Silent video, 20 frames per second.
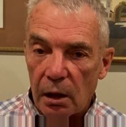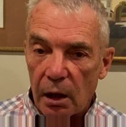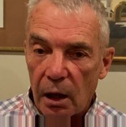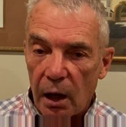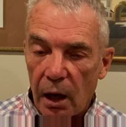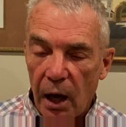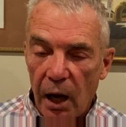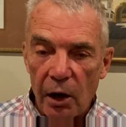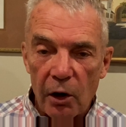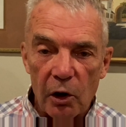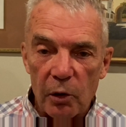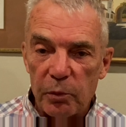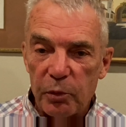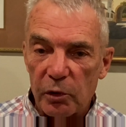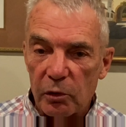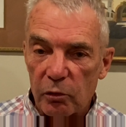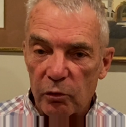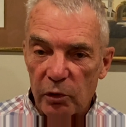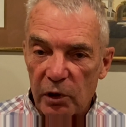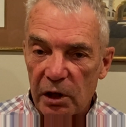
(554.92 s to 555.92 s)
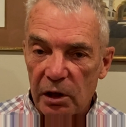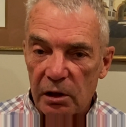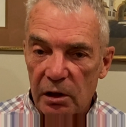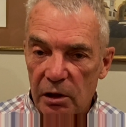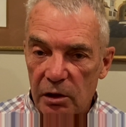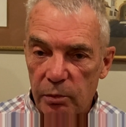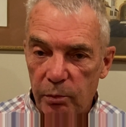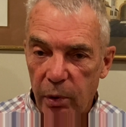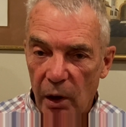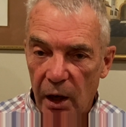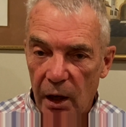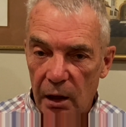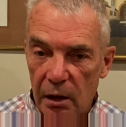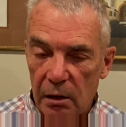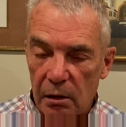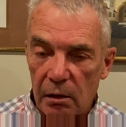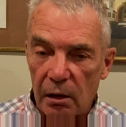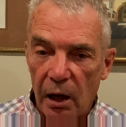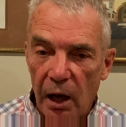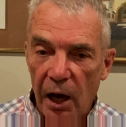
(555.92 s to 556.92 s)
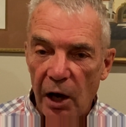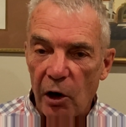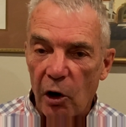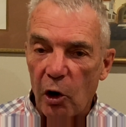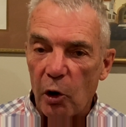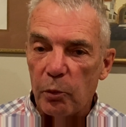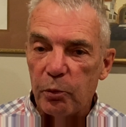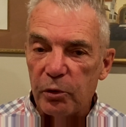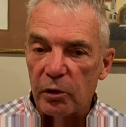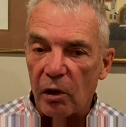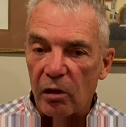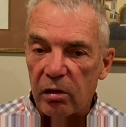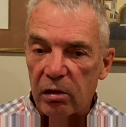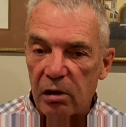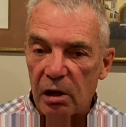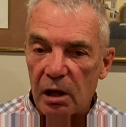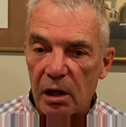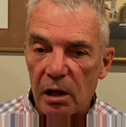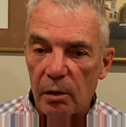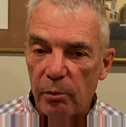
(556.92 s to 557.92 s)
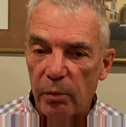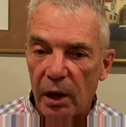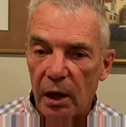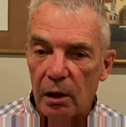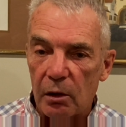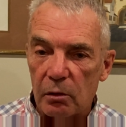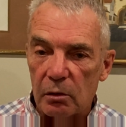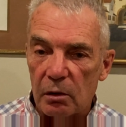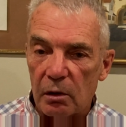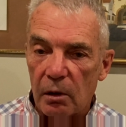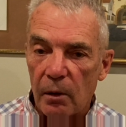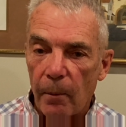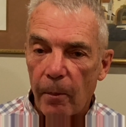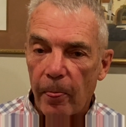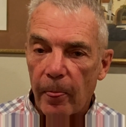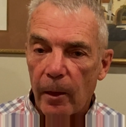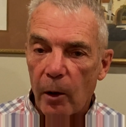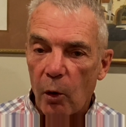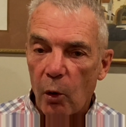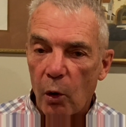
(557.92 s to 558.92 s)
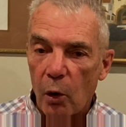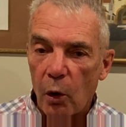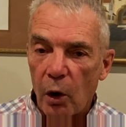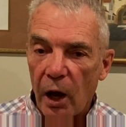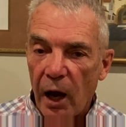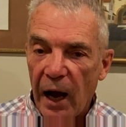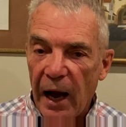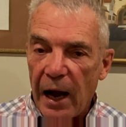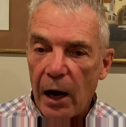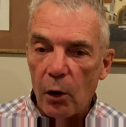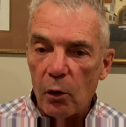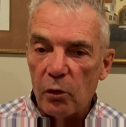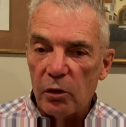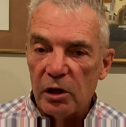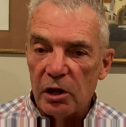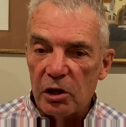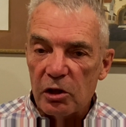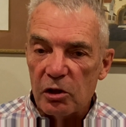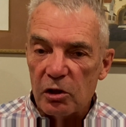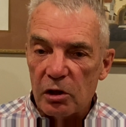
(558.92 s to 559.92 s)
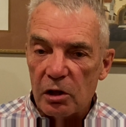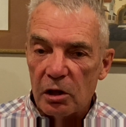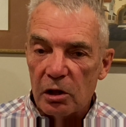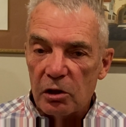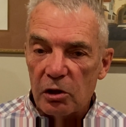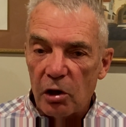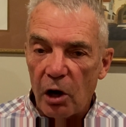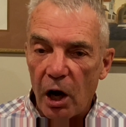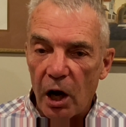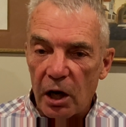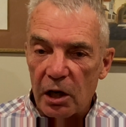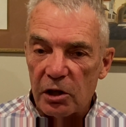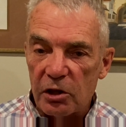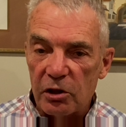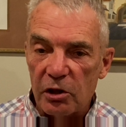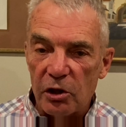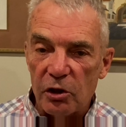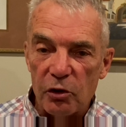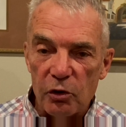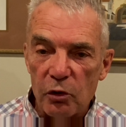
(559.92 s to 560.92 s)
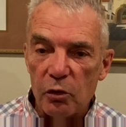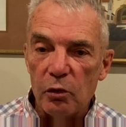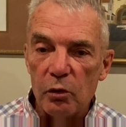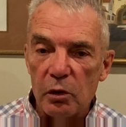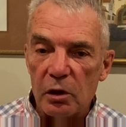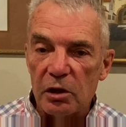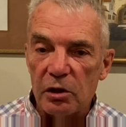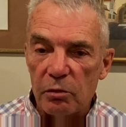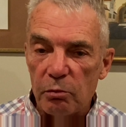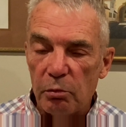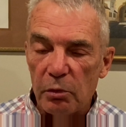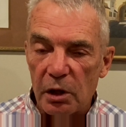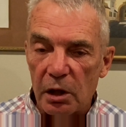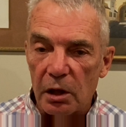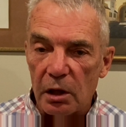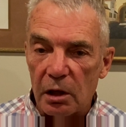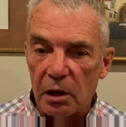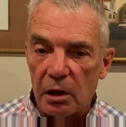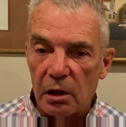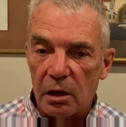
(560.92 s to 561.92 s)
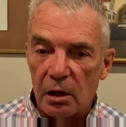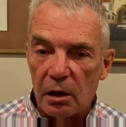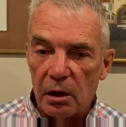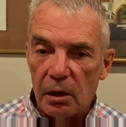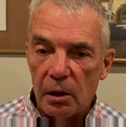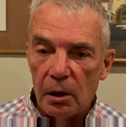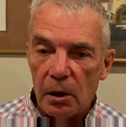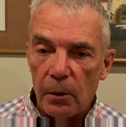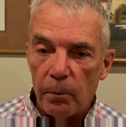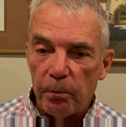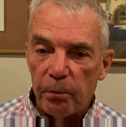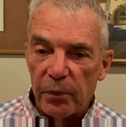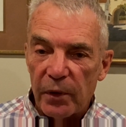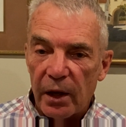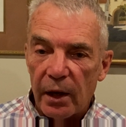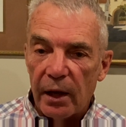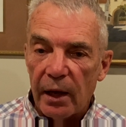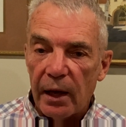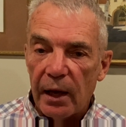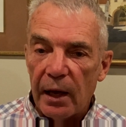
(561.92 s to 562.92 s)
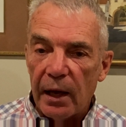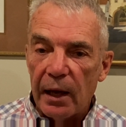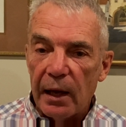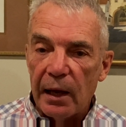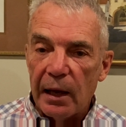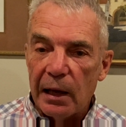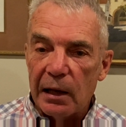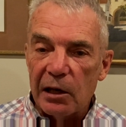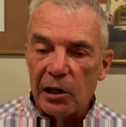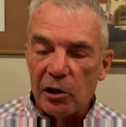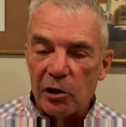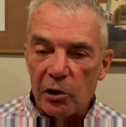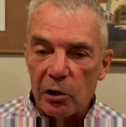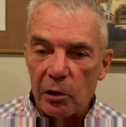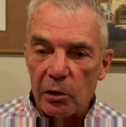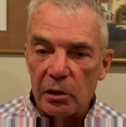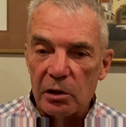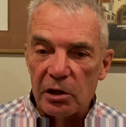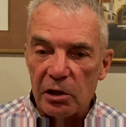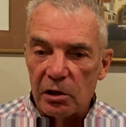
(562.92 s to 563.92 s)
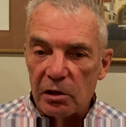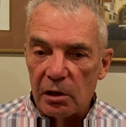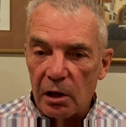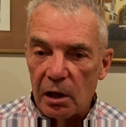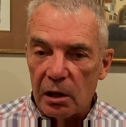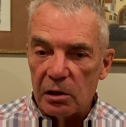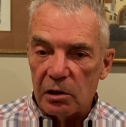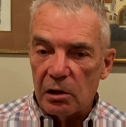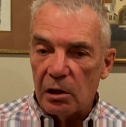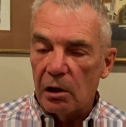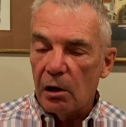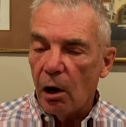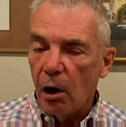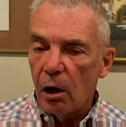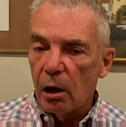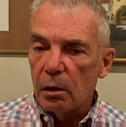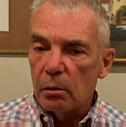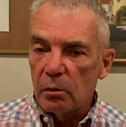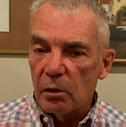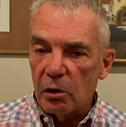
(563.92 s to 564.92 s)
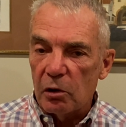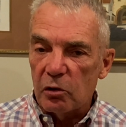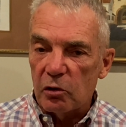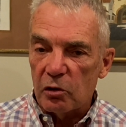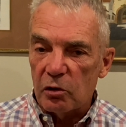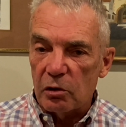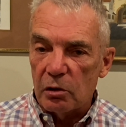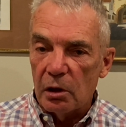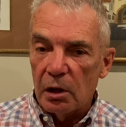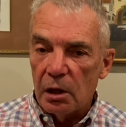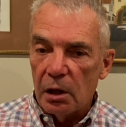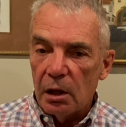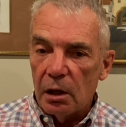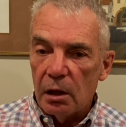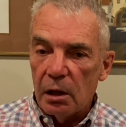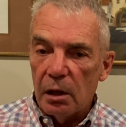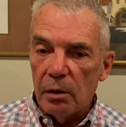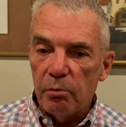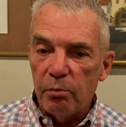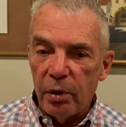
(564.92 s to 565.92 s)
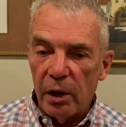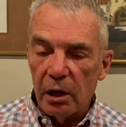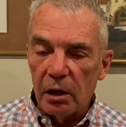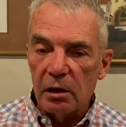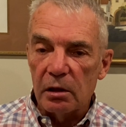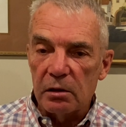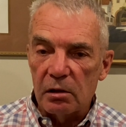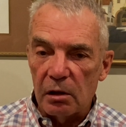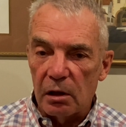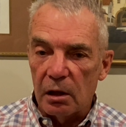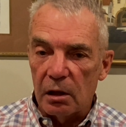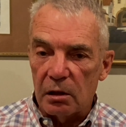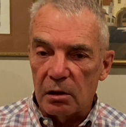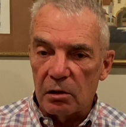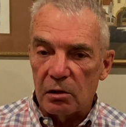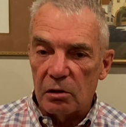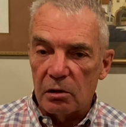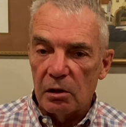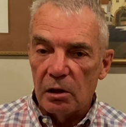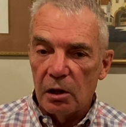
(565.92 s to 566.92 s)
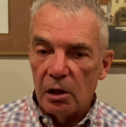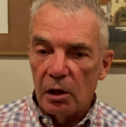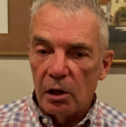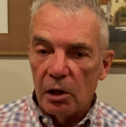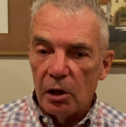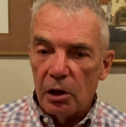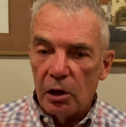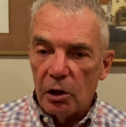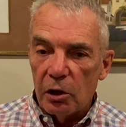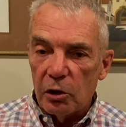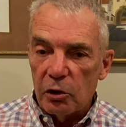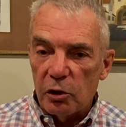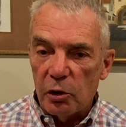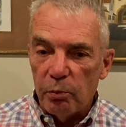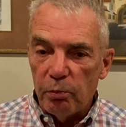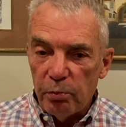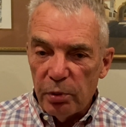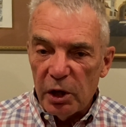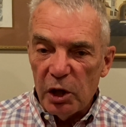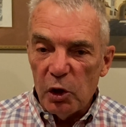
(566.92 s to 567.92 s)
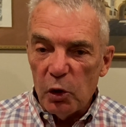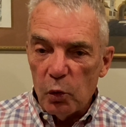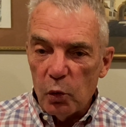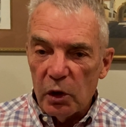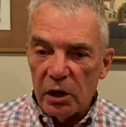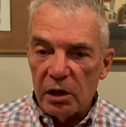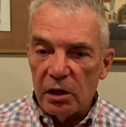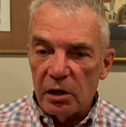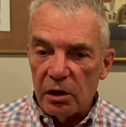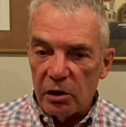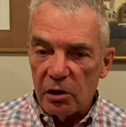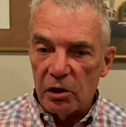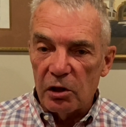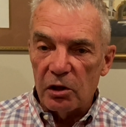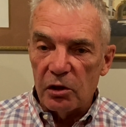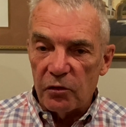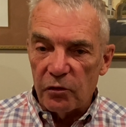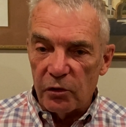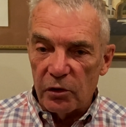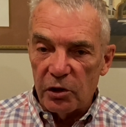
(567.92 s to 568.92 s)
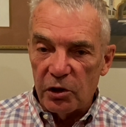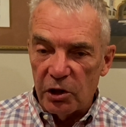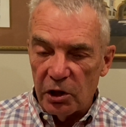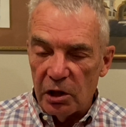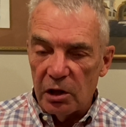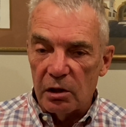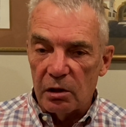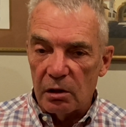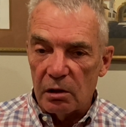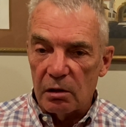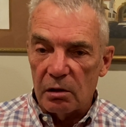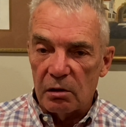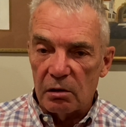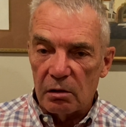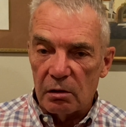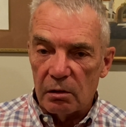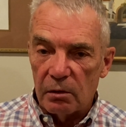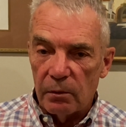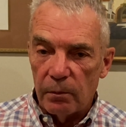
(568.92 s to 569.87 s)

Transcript: I hope you'll read this, Pat. I hope you'll think about how this talks to you and to me and encourages us and almost impels us to be witnesses for Jesus.